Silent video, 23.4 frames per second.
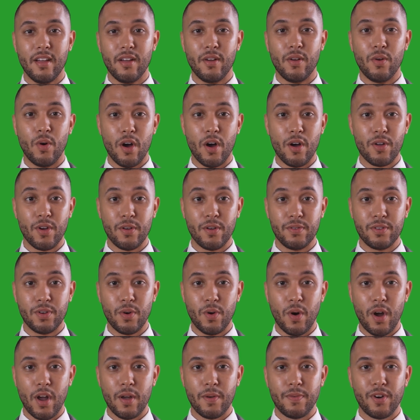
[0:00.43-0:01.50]
Welcome
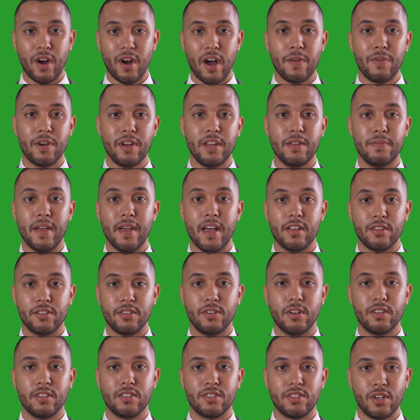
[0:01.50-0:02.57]
to our property
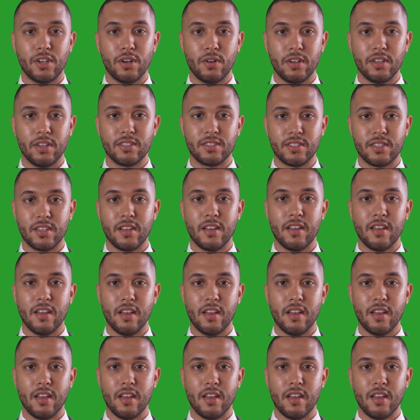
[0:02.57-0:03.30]
management service,